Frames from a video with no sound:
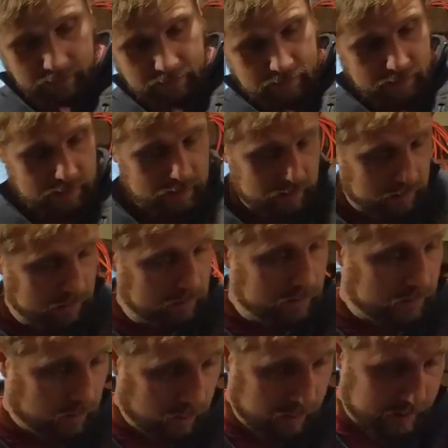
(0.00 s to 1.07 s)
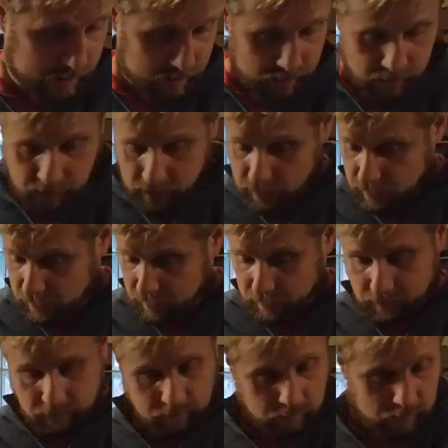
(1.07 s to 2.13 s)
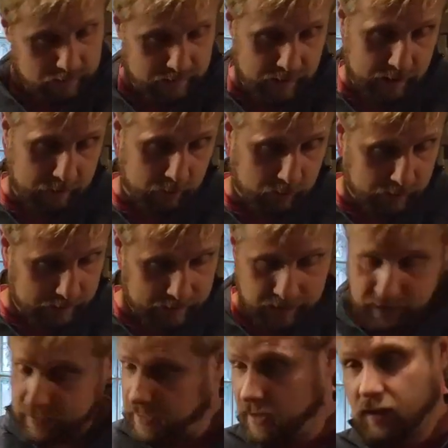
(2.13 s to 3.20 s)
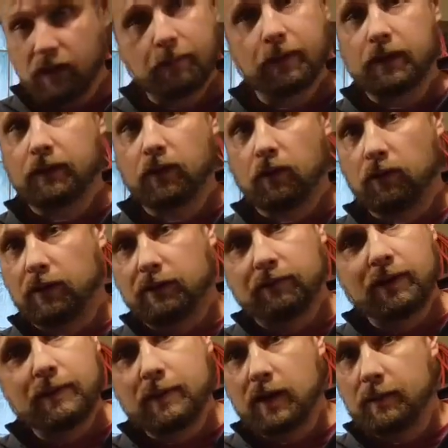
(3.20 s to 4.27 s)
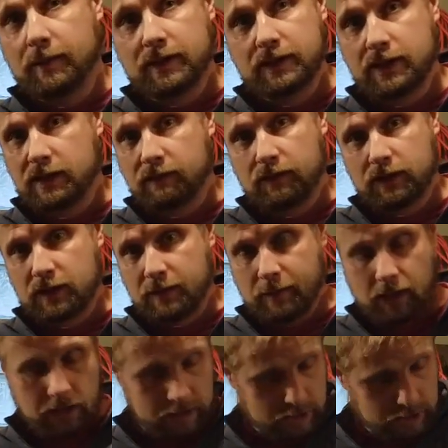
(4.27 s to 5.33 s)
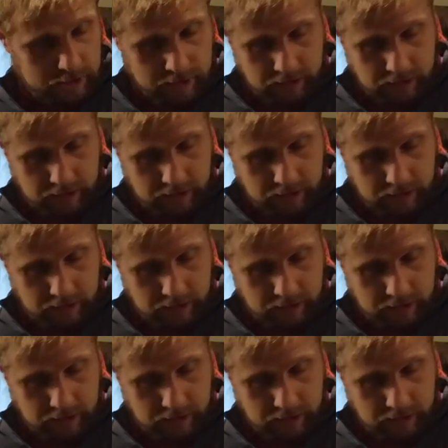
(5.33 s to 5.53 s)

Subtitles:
with these, you know, new toys. For example, like this here, I'm going to totally repurpose this for some other